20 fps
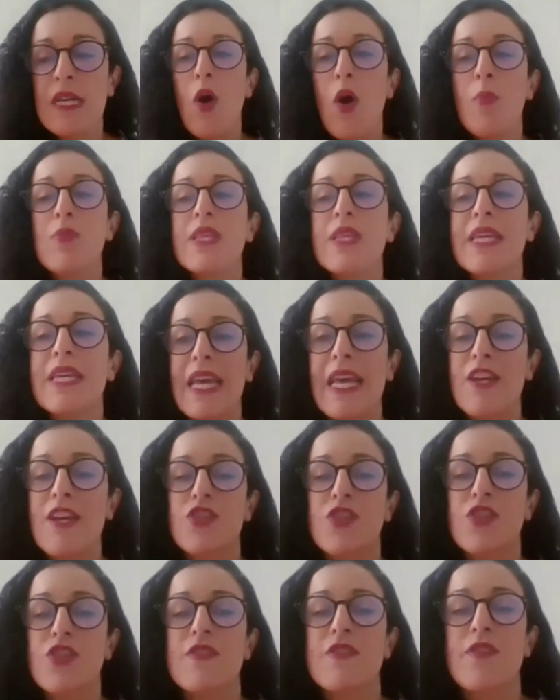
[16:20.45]

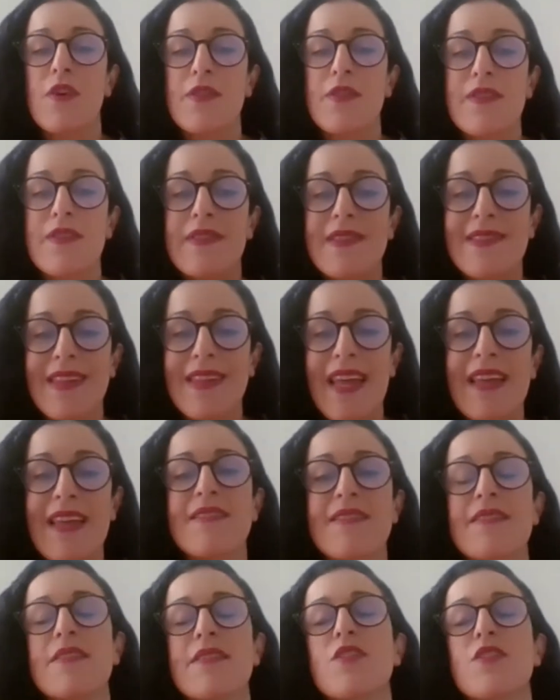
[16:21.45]
obligations on
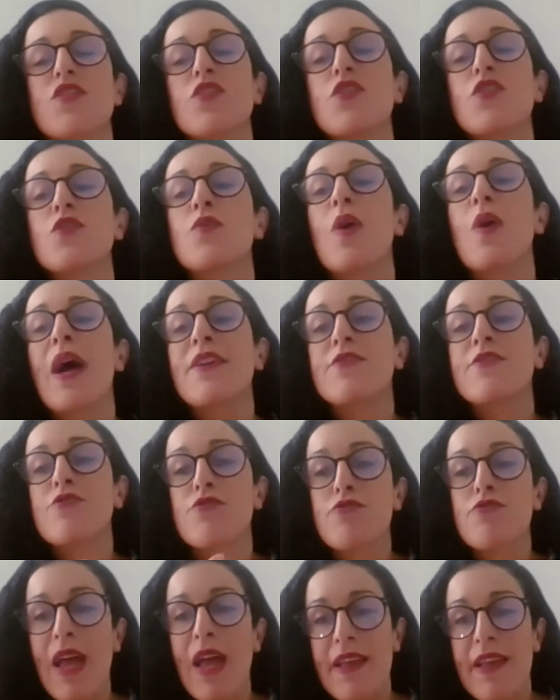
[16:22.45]
states to
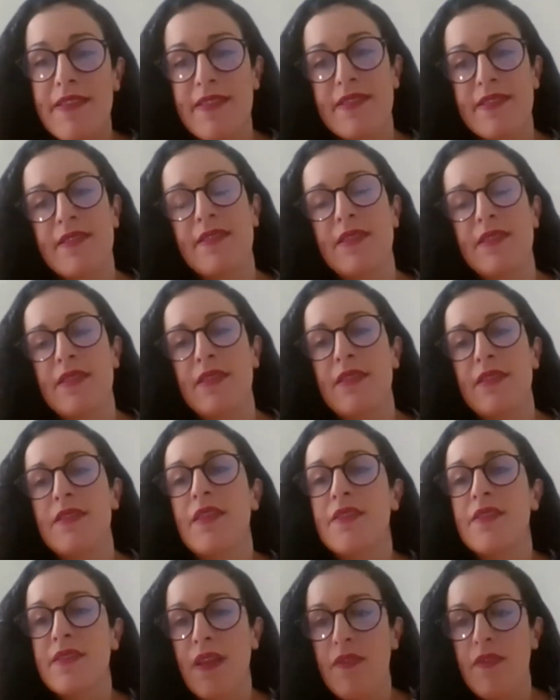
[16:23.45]
address
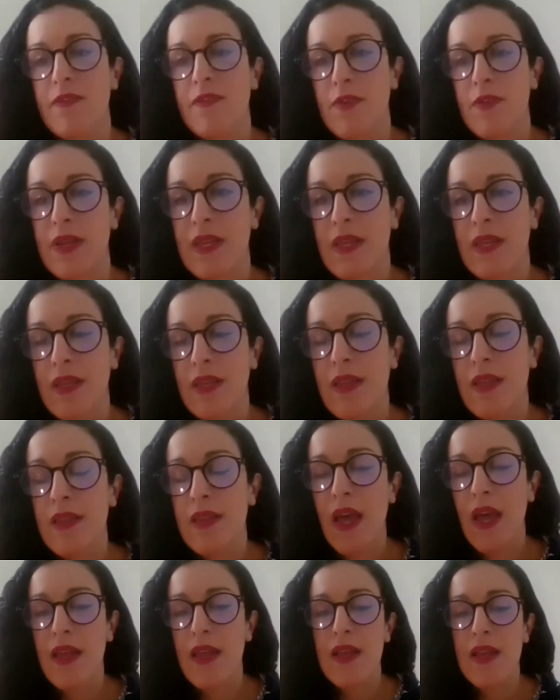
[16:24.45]
the suffering
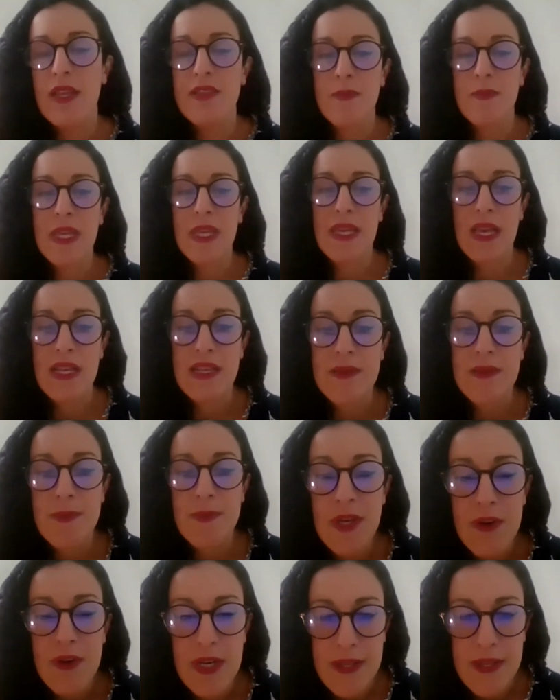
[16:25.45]
that is being
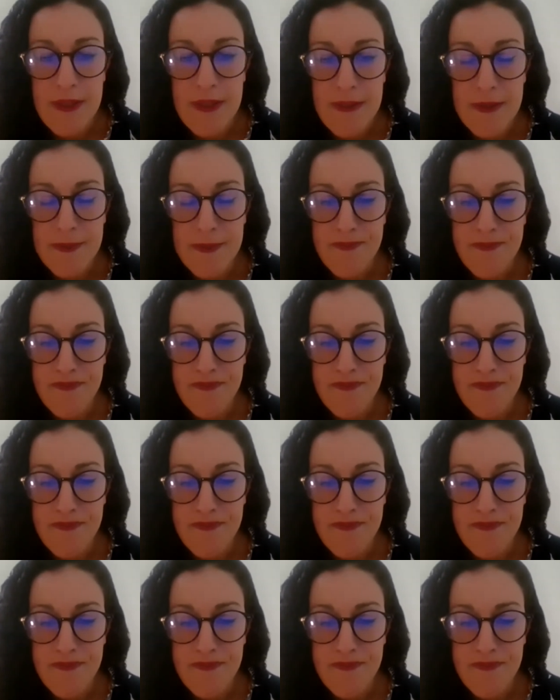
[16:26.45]
experienced.